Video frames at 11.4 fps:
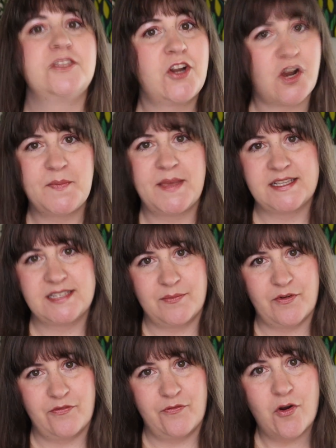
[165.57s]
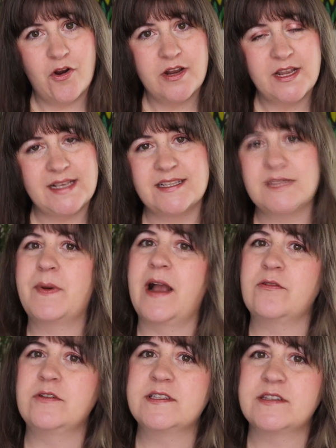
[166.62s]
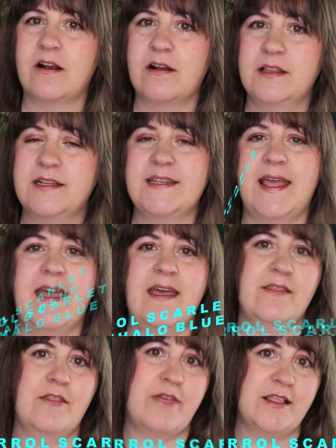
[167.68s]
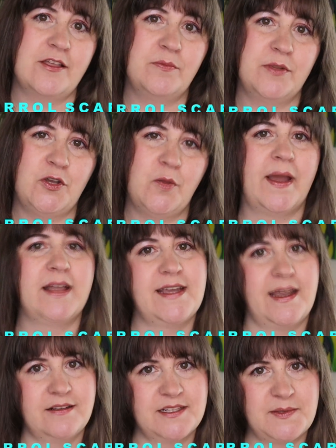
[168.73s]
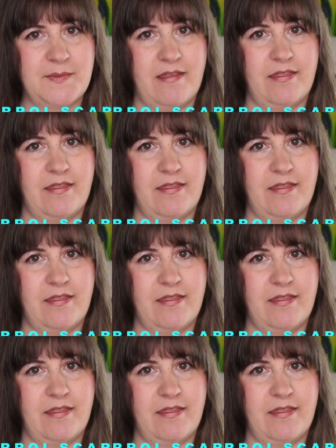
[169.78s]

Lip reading: Dark mix number 4 is Pyrrol Scarlet and Pthalo Blue by Daniel